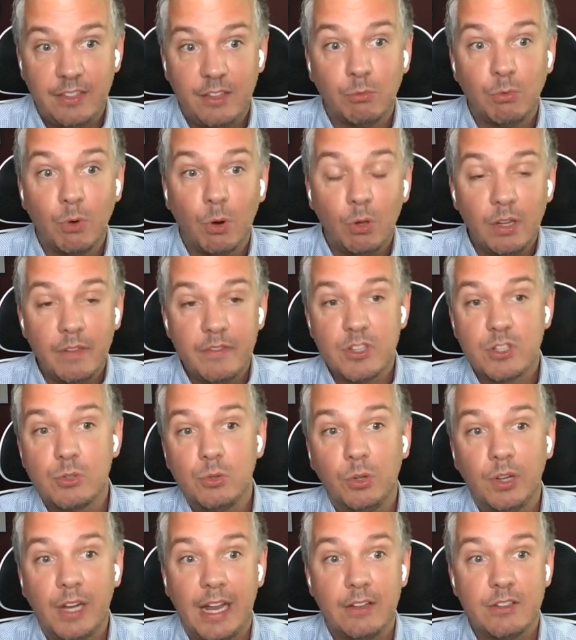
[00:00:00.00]
The role of the
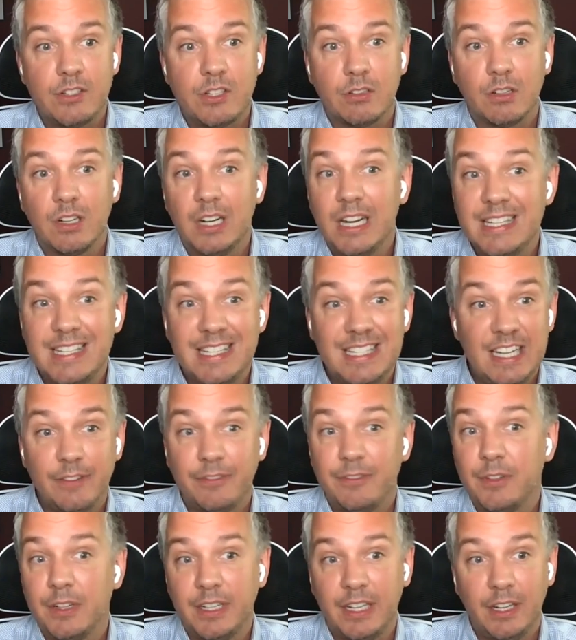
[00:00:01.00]
school counselor is
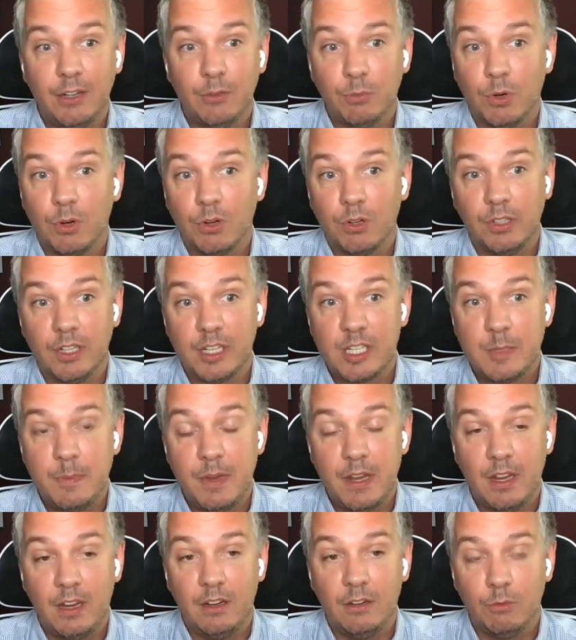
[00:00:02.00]
different in
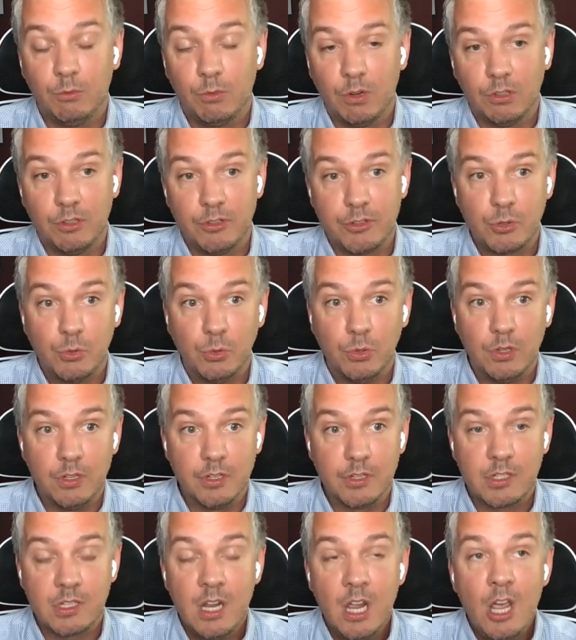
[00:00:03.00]
rural
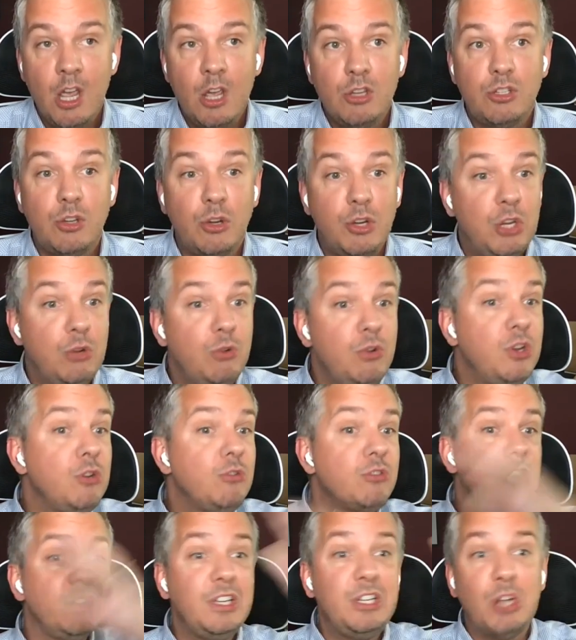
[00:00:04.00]
schools. So you
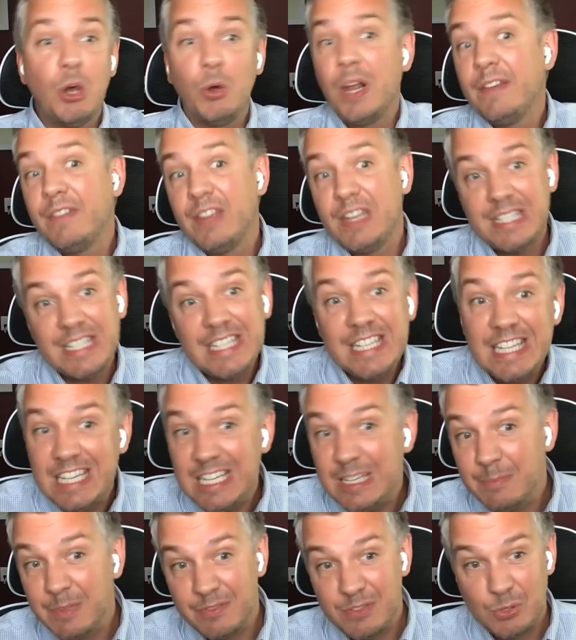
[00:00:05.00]
usually don't have a
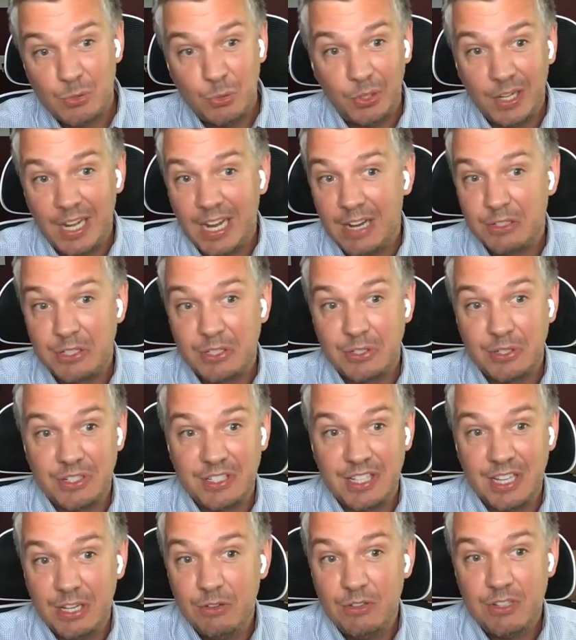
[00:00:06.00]
team of school counselors
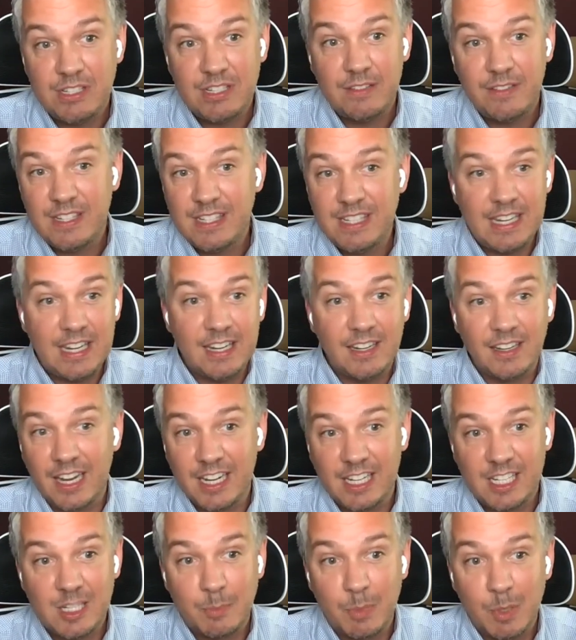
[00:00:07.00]
that you see in
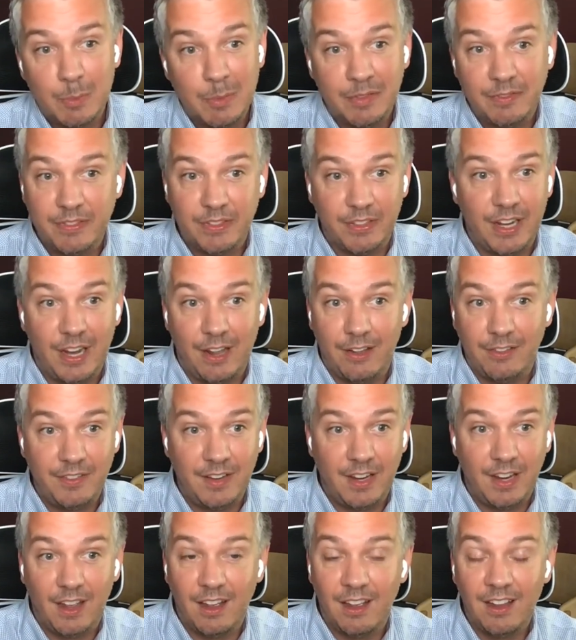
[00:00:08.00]
like suburban
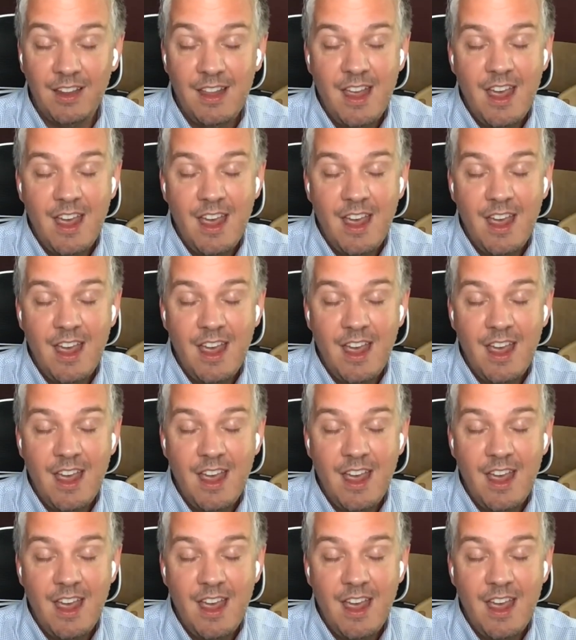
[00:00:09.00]
Philadelphia.